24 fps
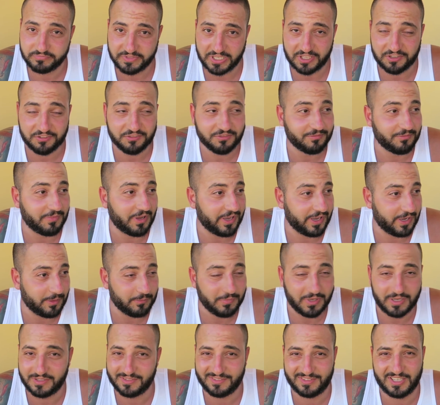yes, I
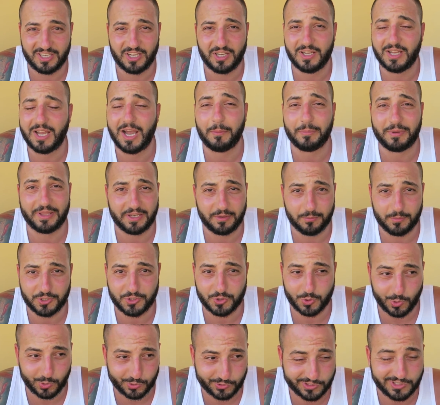am. I'm getting
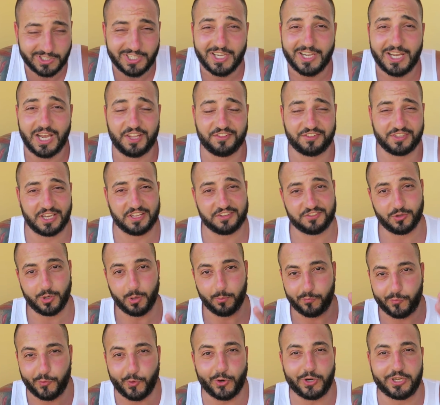much older. As you guys know,
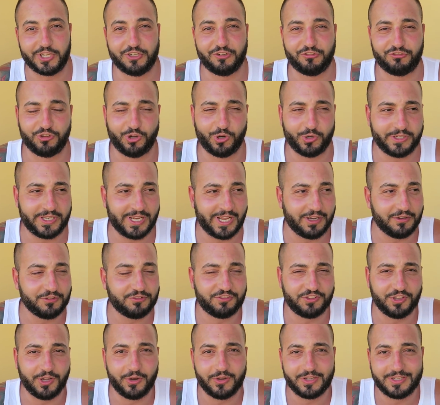I'm thirty years old now,
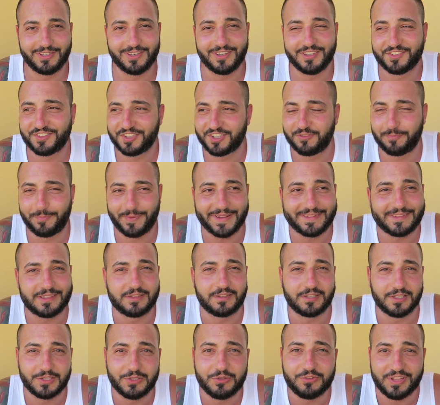so you know, it's
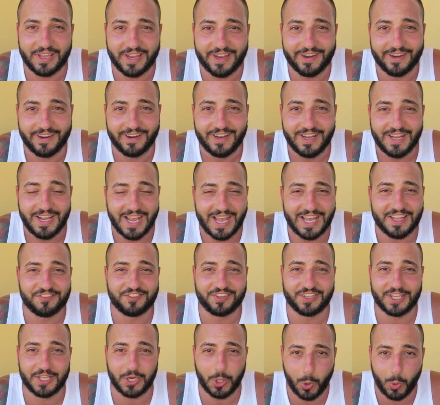expected to lose hair
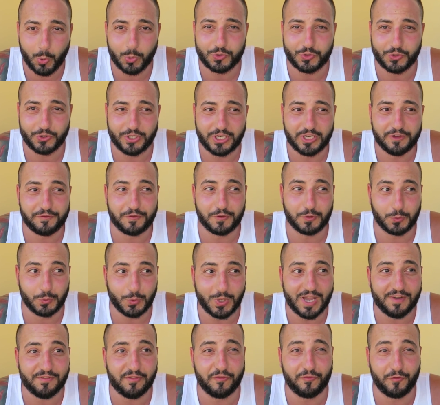as you get older. If you
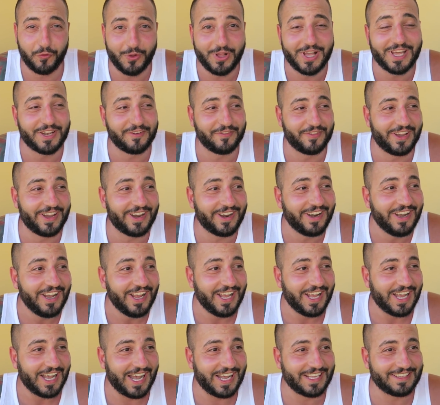do have a full head of hair
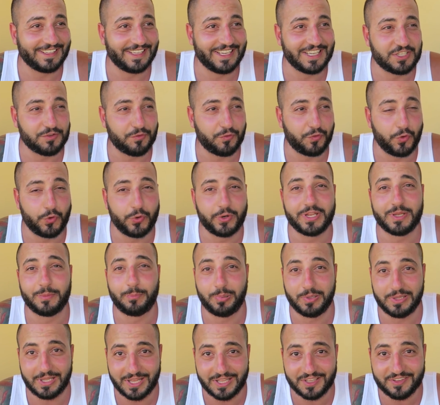at the age of thirty
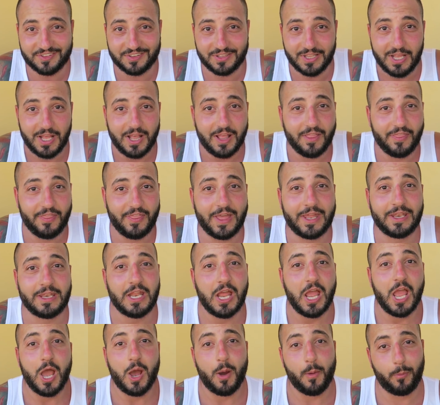plus,
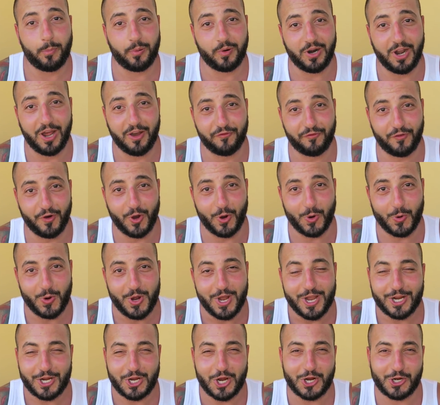then
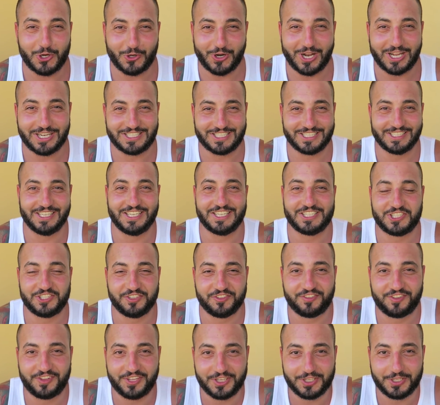bravo,
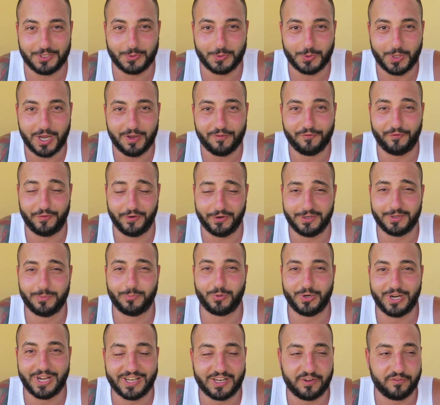congratulations to you. I'm very
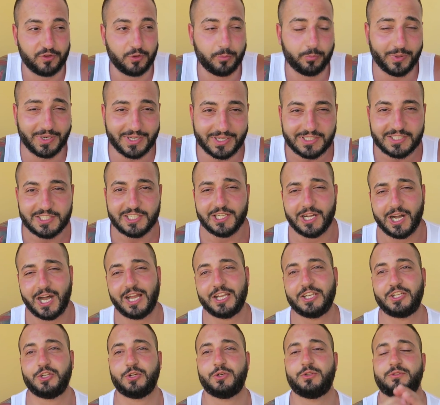proud of you, but
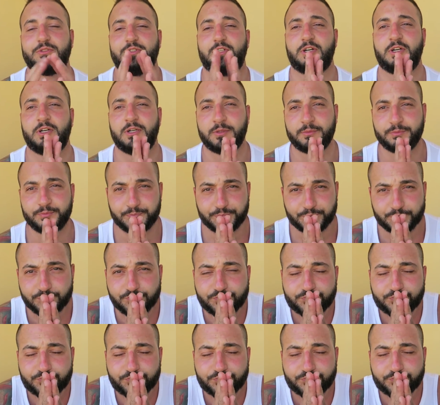I don't, um,